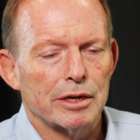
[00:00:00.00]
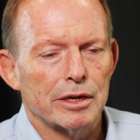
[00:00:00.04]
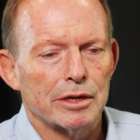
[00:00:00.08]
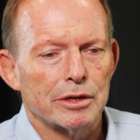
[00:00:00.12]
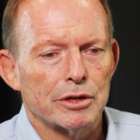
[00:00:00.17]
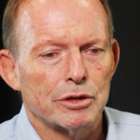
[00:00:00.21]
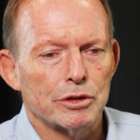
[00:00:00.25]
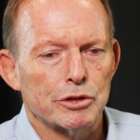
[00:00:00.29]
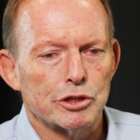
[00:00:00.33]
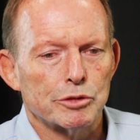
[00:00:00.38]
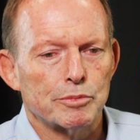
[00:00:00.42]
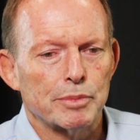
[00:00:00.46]

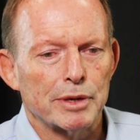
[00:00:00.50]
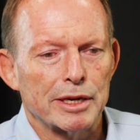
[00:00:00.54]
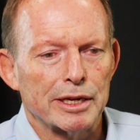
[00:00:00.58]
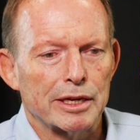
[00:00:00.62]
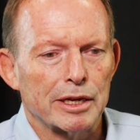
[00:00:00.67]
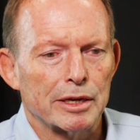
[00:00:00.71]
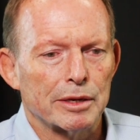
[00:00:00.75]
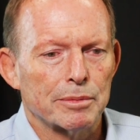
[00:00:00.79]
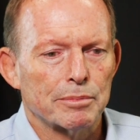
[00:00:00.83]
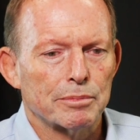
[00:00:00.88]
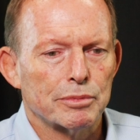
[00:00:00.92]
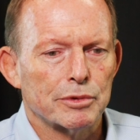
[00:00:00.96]
who's been
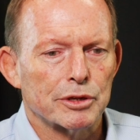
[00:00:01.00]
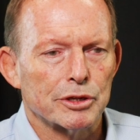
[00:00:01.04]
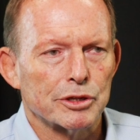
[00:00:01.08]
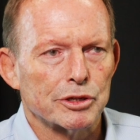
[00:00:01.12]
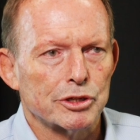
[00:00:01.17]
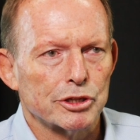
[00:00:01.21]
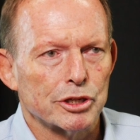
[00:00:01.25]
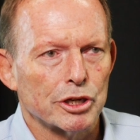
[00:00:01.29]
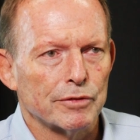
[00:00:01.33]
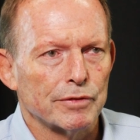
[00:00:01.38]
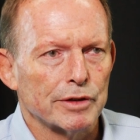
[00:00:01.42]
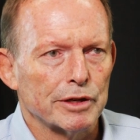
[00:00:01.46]
a
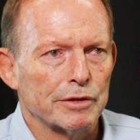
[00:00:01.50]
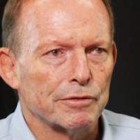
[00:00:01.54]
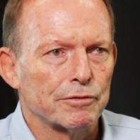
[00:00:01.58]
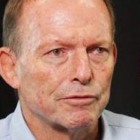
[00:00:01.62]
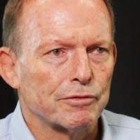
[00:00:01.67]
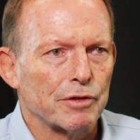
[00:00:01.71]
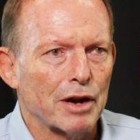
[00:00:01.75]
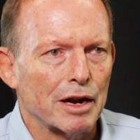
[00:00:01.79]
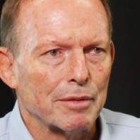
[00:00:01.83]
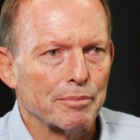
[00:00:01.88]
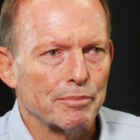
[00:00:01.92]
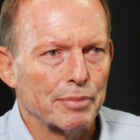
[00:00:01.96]
Conservative
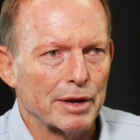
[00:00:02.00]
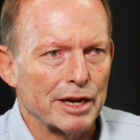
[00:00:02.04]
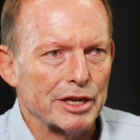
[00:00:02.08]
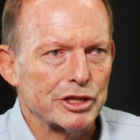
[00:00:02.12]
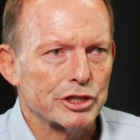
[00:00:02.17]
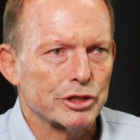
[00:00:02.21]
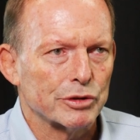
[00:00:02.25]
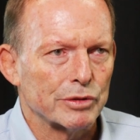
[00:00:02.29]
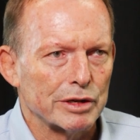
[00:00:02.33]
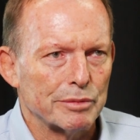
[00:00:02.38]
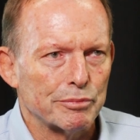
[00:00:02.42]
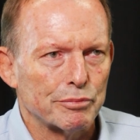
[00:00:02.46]

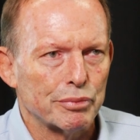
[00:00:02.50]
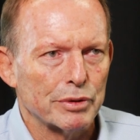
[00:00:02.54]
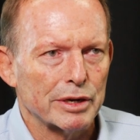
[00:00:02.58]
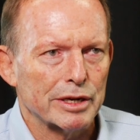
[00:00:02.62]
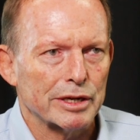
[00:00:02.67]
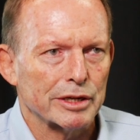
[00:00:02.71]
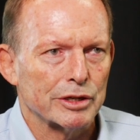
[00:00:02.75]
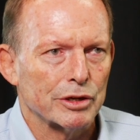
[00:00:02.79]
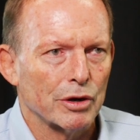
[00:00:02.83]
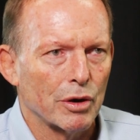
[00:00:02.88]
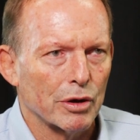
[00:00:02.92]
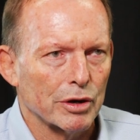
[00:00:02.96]
frontbencher in
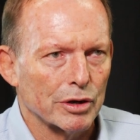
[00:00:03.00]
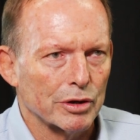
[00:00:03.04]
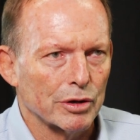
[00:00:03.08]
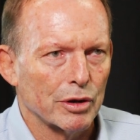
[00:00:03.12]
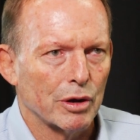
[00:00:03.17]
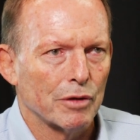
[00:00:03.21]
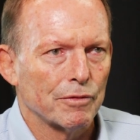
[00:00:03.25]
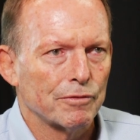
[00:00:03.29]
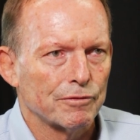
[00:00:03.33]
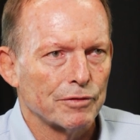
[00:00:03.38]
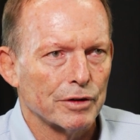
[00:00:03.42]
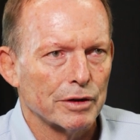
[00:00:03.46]
Britain on and
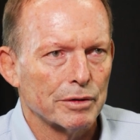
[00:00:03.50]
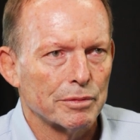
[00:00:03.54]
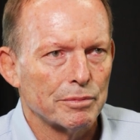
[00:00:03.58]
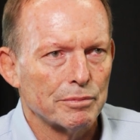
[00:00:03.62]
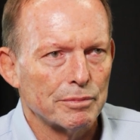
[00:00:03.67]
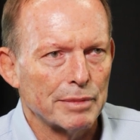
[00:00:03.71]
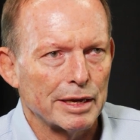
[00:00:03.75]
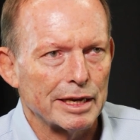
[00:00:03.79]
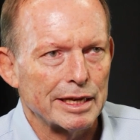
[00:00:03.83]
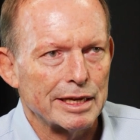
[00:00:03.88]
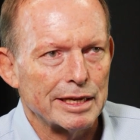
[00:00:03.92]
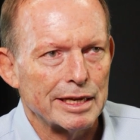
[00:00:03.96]
off for
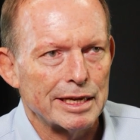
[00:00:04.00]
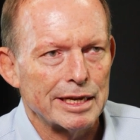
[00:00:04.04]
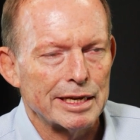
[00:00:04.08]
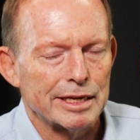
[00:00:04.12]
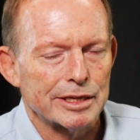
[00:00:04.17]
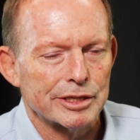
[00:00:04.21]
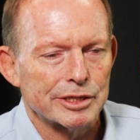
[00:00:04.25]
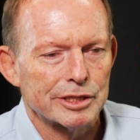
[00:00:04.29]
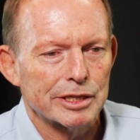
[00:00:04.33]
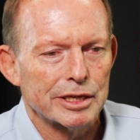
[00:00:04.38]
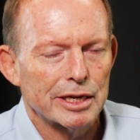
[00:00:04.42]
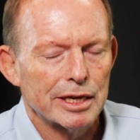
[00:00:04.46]
many
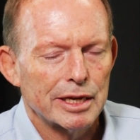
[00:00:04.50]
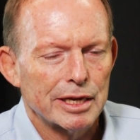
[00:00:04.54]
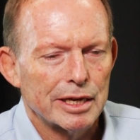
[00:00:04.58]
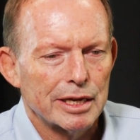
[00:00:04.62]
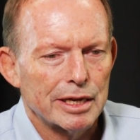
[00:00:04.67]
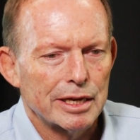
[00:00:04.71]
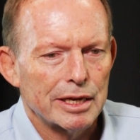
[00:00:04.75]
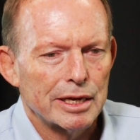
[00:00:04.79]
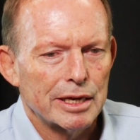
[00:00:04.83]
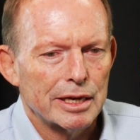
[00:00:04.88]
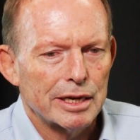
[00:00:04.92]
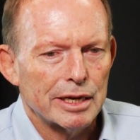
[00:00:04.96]
years,
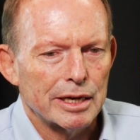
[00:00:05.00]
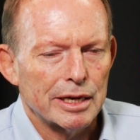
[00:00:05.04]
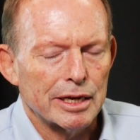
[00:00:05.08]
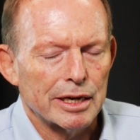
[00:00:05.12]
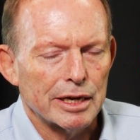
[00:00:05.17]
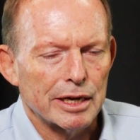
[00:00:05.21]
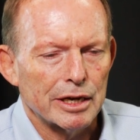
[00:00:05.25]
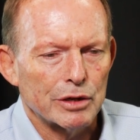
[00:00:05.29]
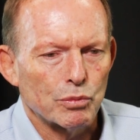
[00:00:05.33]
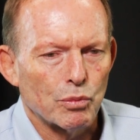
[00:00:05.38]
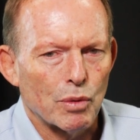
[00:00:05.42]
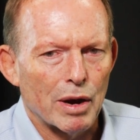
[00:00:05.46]

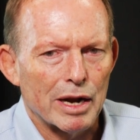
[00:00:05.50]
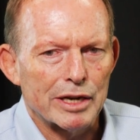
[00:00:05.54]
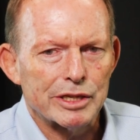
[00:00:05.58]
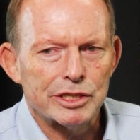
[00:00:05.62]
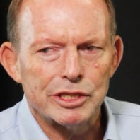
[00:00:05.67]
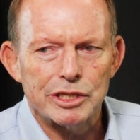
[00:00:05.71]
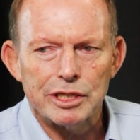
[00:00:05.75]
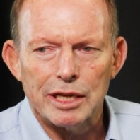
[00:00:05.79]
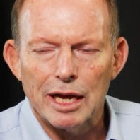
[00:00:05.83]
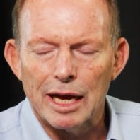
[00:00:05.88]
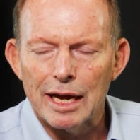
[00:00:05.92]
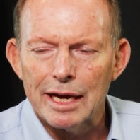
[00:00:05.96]
at one
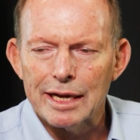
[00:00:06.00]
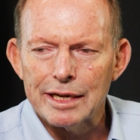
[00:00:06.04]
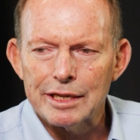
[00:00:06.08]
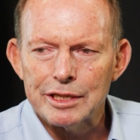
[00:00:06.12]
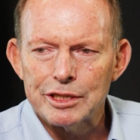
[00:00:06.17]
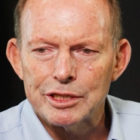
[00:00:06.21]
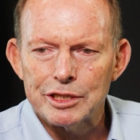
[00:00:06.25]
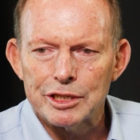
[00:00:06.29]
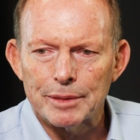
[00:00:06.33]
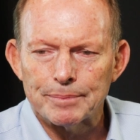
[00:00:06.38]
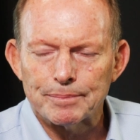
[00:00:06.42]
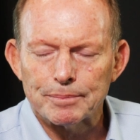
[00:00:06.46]

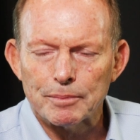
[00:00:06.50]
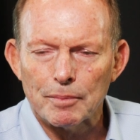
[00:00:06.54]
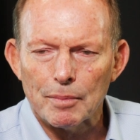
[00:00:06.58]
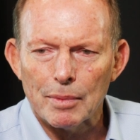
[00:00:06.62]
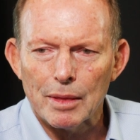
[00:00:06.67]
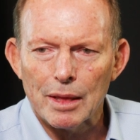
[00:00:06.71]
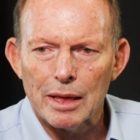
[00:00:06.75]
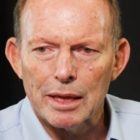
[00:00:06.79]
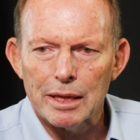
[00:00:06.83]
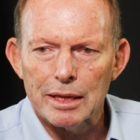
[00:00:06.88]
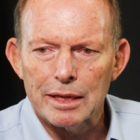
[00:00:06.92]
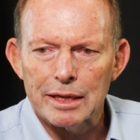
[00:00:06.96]
stage
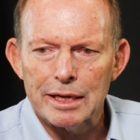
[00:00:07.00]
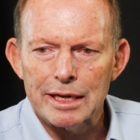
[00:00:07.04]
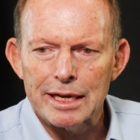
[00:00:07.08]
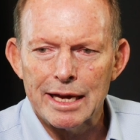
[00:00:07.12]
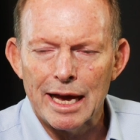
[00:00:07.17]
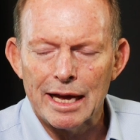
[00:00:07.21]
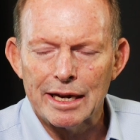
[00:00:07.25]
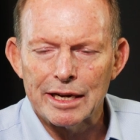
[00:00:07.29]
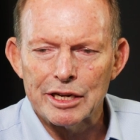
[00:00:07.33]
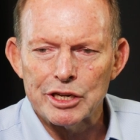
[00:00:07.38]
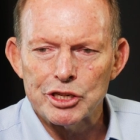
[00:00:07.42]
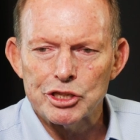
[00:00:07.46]
he
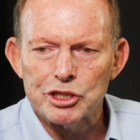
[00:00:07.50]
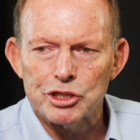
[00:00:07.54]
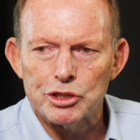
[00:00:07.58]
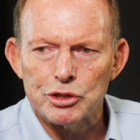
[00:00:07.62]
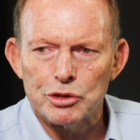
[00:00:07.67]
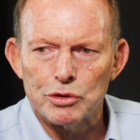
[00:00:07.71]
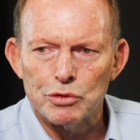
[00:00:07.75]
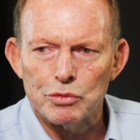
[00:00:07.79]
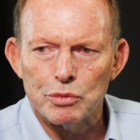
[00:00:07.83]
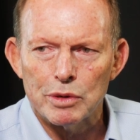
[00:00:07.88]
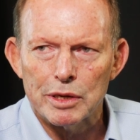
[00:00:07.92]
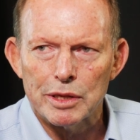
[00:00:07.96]
had an
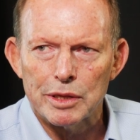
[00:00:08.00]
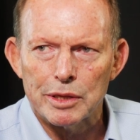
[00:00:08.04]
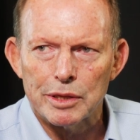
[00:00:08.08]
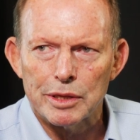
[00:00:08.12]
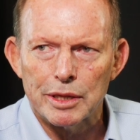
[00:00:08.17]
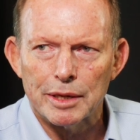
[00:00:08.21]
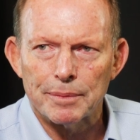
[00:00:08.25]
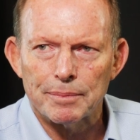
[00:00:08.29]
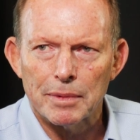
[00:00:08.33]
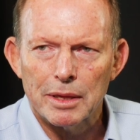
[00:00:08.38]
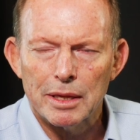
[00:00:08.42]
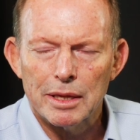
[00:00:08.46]
issue with
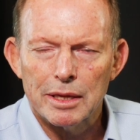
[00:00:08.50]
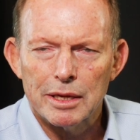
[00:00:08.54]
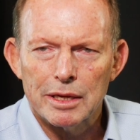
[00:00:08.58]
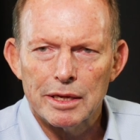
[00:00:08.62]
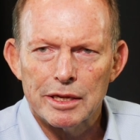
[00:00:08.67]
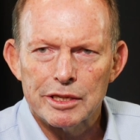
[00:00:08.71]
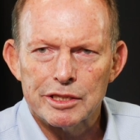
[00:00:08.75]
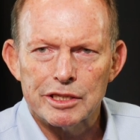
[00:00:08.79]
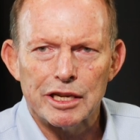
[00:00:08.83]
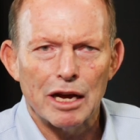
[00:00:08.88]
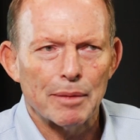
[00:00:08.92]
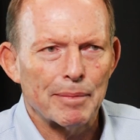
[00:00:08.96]

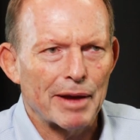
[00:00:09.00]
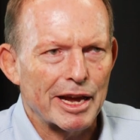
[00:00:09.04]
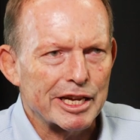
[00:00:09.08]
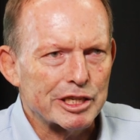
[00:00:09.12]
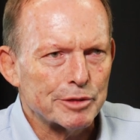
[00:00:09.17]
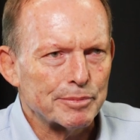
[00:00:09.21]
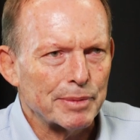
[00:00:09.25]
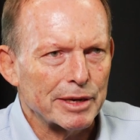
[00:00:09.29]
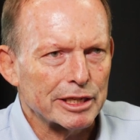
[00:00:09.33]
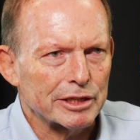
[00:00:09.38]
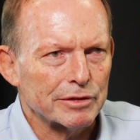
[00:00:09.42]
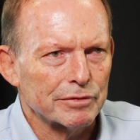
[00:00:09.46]
some
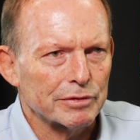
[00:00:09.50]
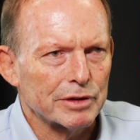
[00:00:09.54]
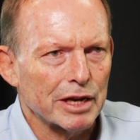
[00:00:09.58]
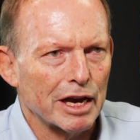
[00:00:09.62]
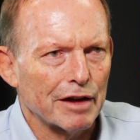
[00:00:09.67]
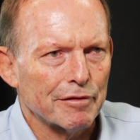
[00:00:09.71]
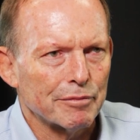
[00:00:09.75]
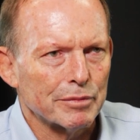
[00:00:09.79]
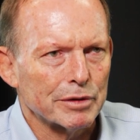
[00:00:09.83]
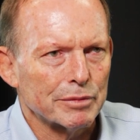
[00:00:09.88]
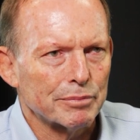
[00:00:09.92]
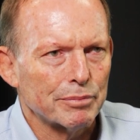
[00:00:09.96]
aspect of
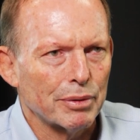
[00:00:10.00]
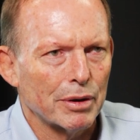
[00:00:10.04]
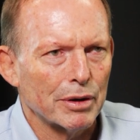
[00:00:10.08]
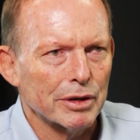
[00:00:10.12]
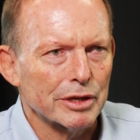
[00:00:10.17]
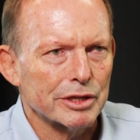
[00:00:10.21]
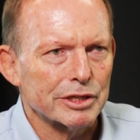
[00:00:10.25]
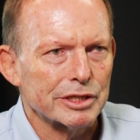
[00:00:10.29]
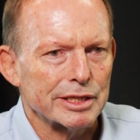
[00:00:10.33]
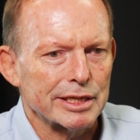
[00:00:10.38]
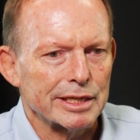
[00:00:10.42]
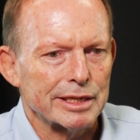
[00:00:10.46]
government
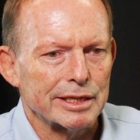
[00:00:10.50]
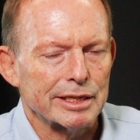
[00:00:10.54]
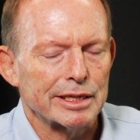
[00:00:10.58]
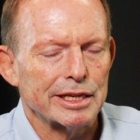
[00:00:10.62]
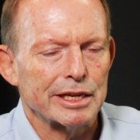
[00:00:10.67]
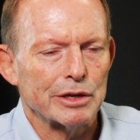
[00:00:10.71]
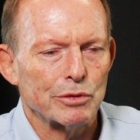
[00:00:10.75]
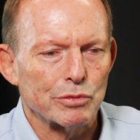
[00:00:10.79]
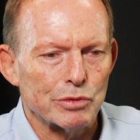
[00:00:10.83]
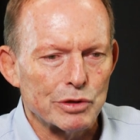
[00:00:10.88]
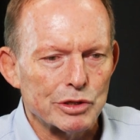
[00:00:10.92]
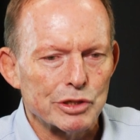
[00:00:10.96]
policy, and
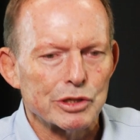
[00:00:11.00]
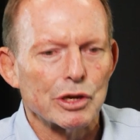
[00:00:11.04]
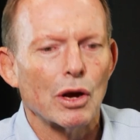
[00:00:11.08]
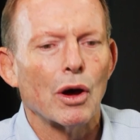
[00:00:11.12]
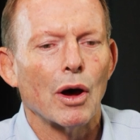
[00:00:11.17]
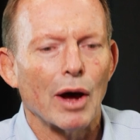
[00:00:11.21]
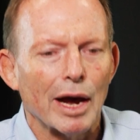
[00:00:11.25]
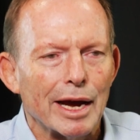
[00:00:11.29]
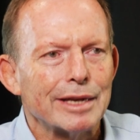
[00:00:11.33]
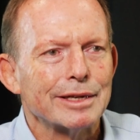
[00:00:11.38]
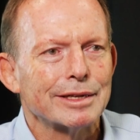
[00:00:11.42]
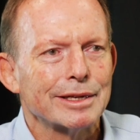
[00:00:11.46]
he
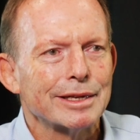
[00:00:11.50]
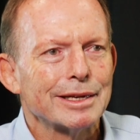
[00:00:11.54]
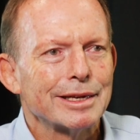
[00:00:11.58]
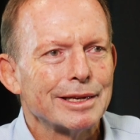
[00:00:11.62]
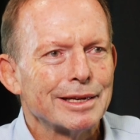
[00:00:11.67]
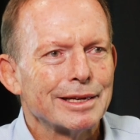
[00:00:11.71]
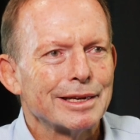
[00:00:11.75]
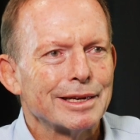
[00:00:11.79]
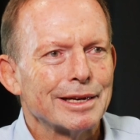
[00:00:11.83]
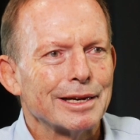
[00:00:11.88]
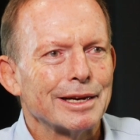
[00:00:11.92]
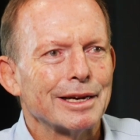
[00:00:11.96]
resigned
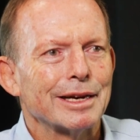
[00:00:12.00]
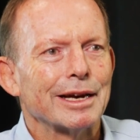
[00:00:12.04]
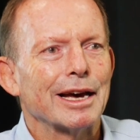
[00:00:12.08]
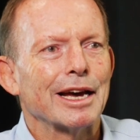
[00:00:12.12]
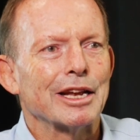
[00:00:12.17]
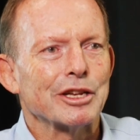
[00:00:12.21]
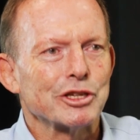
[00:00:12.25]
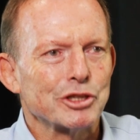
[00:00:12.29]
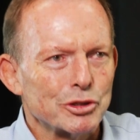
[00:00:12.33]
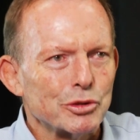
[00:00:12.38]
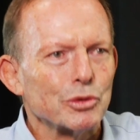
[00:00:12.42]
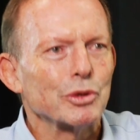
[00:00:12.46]

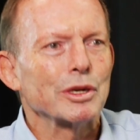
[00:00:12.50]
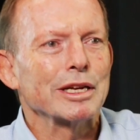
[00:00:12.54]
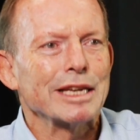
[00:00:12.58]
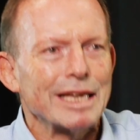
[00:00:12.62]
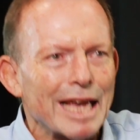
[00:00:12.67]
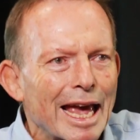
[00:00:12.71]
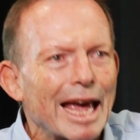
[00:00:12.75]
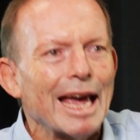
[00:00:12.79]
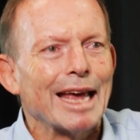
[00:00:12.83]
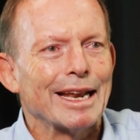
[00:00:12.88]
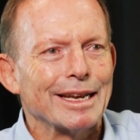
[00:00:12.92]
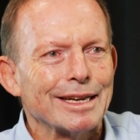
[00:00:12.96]
and stood
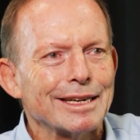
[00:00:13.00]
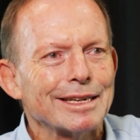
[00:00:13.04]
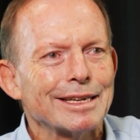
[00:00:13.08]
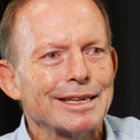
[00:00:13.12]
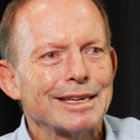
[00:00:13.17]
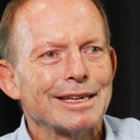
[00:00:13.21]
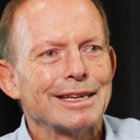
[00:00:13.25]
again